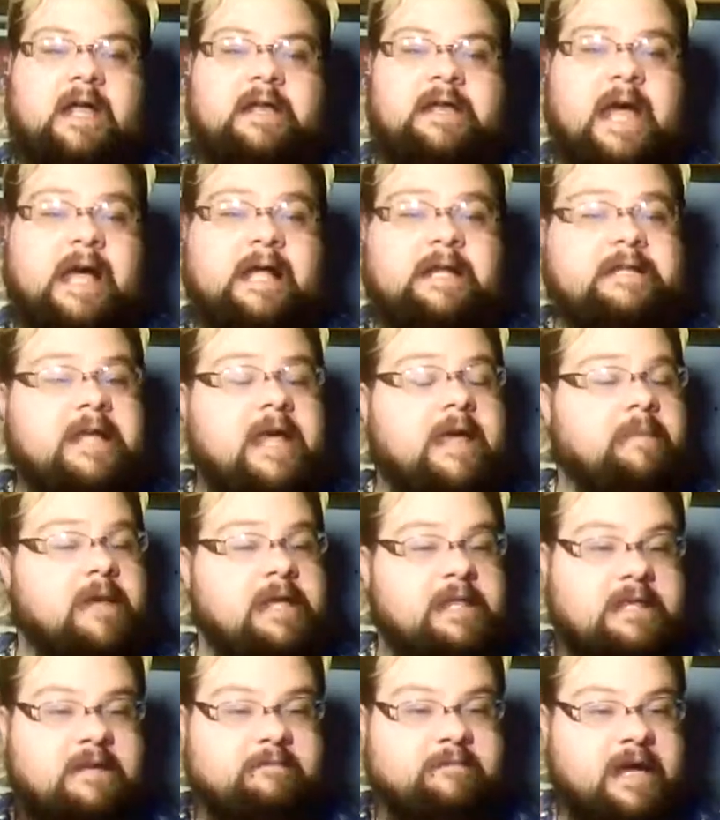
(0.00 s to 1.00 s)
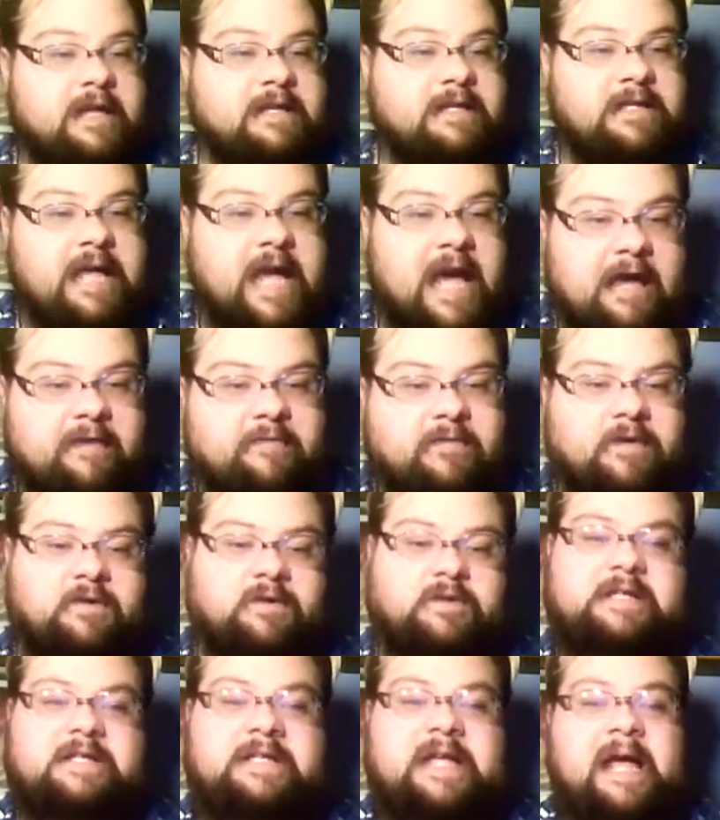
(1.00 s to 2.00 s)
Next came Ethan Van
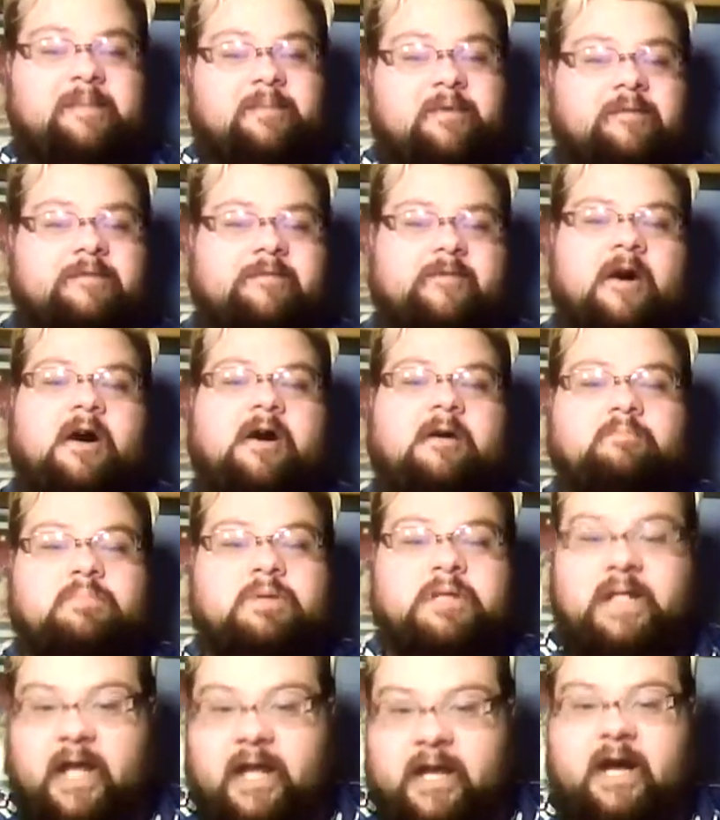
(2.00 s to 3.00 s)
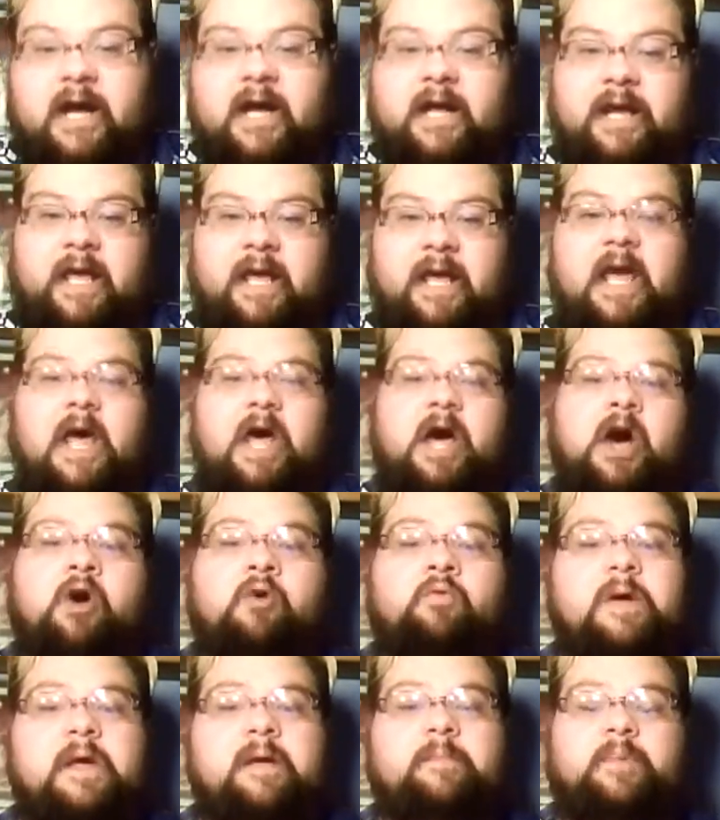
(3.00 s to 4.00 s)
Sciver's Cyberfrog Blood Honey,
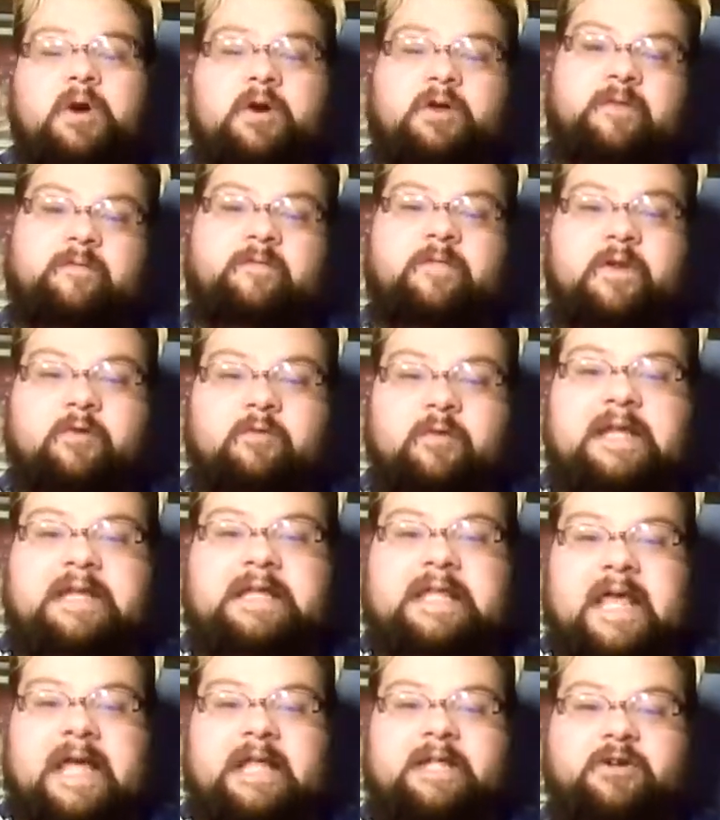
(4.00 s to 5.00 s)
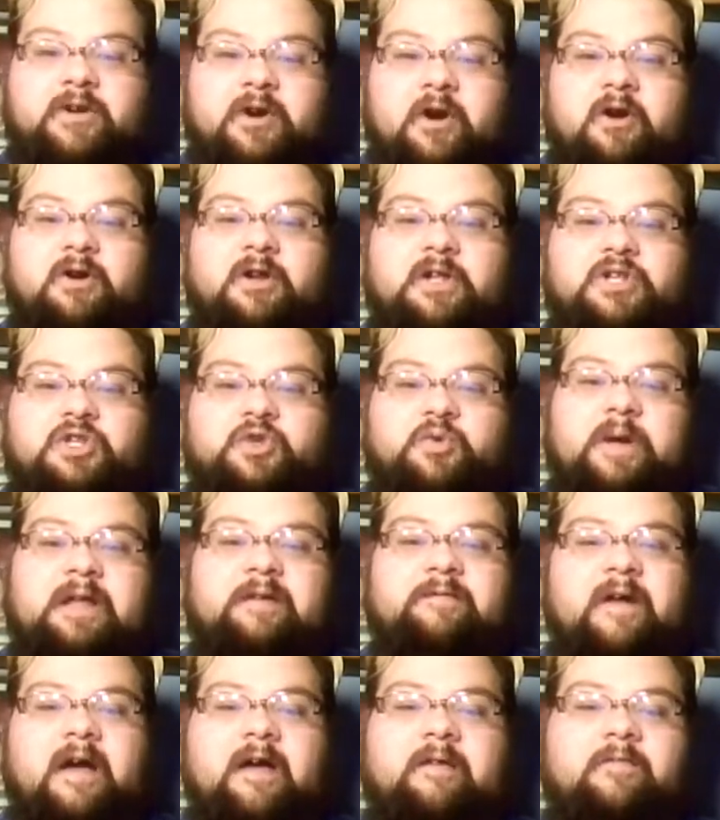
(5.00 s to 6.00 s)
a rebirth of the Green Lantern artist's
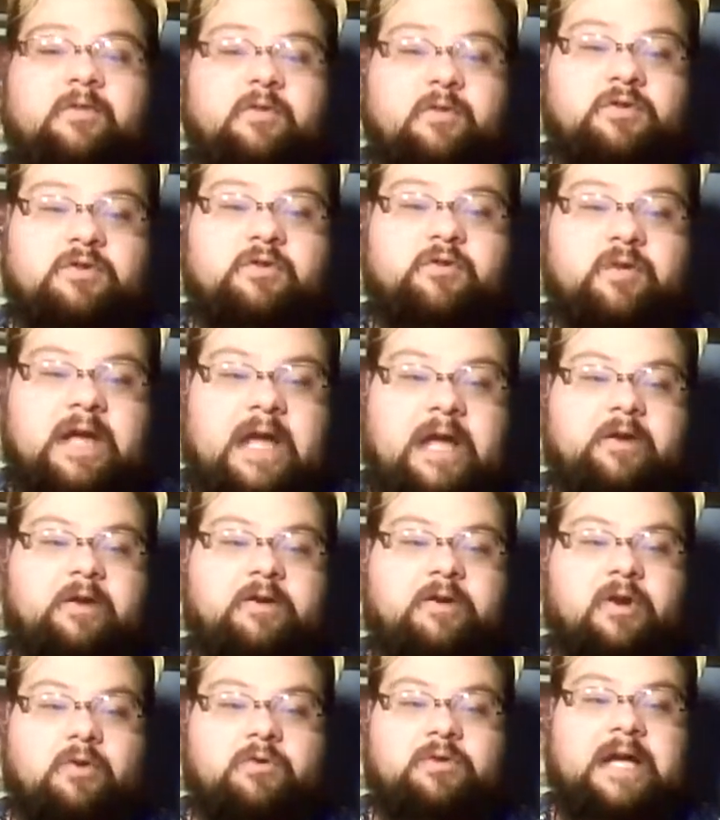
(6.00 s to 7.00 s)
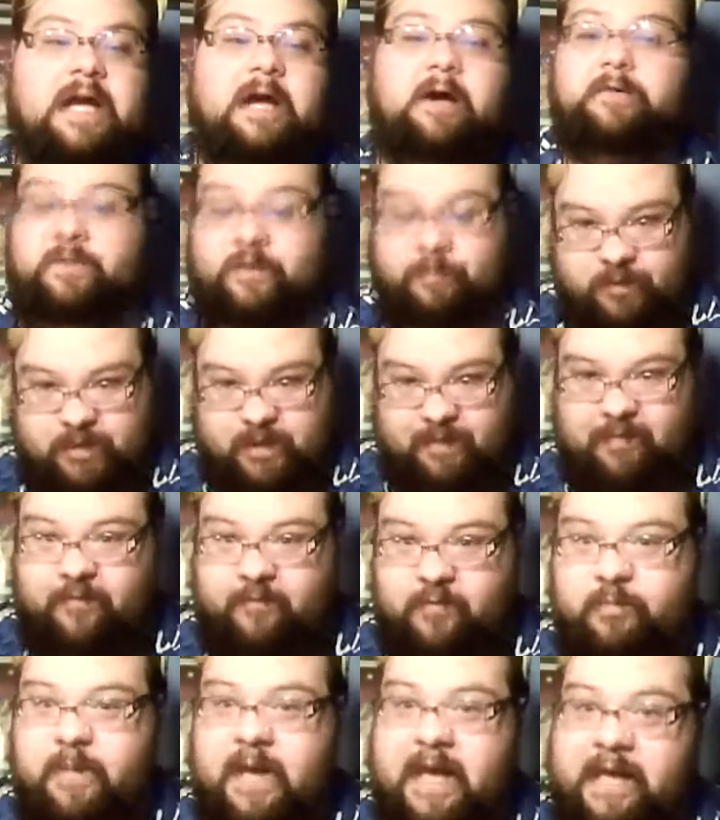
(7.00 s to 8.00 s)
25-year-old creator known to. Some
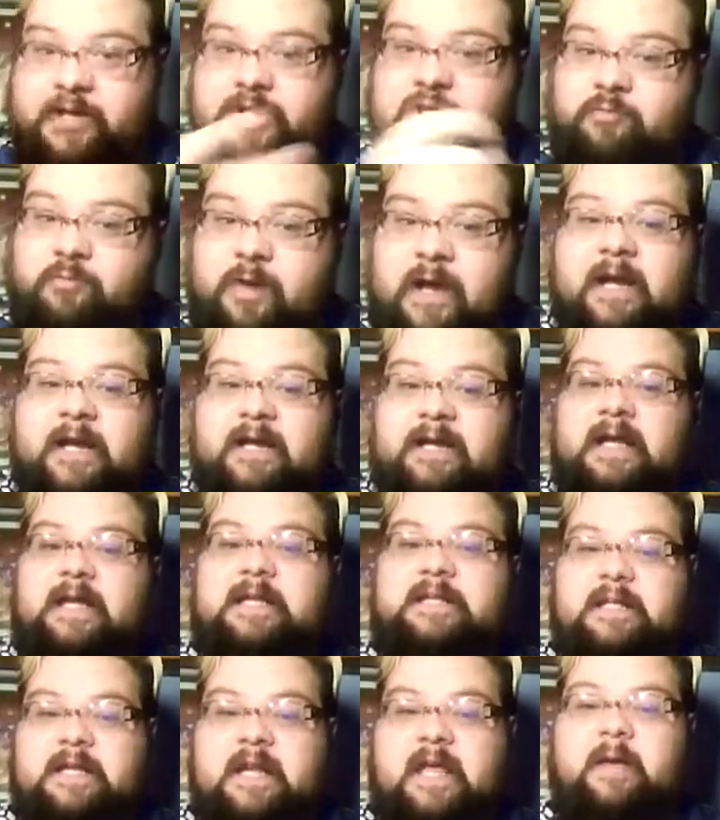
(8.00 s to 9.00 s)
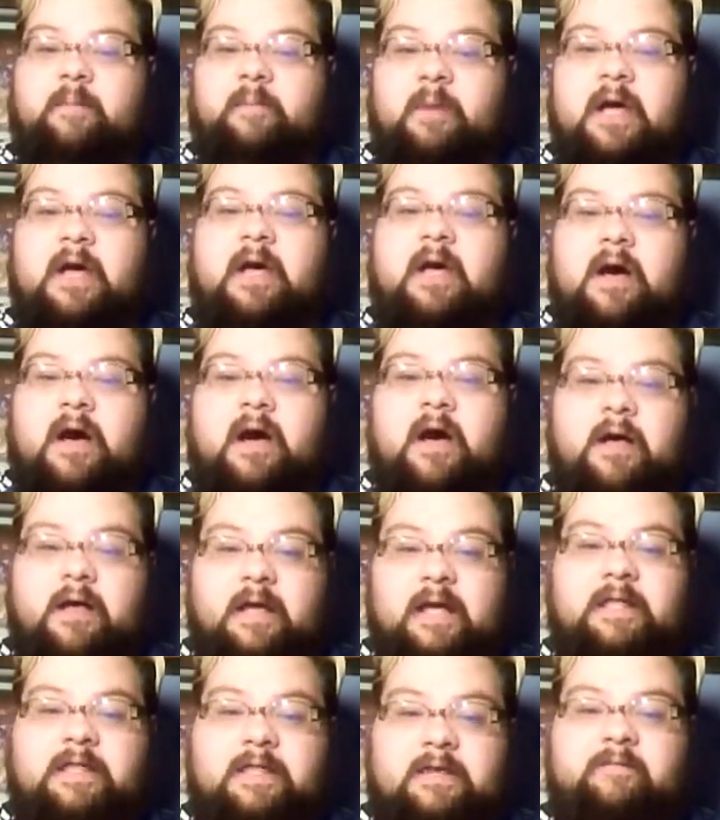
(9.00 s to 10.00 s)
of you may actually recognize the name
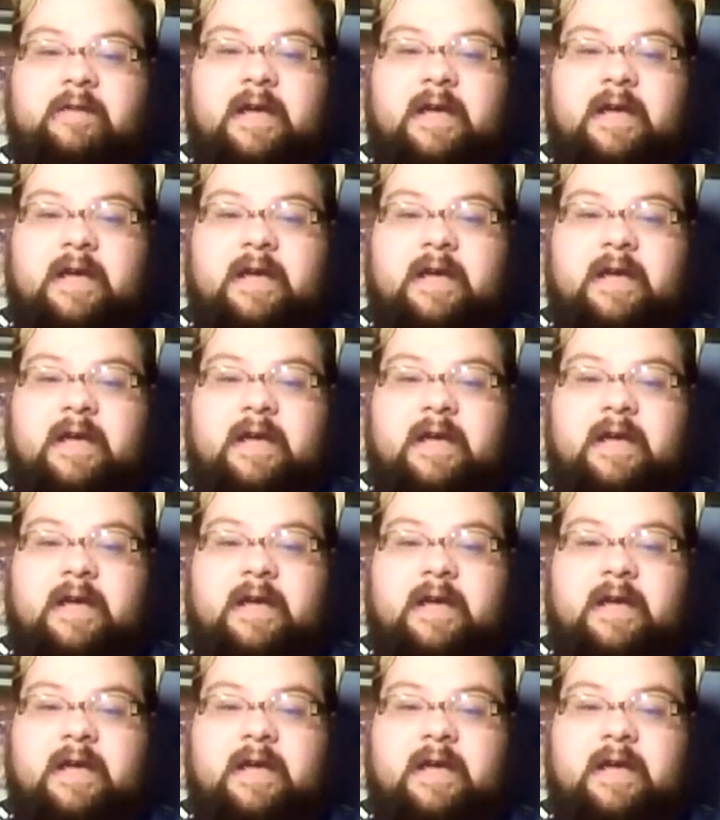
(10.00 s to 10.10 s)
Ethan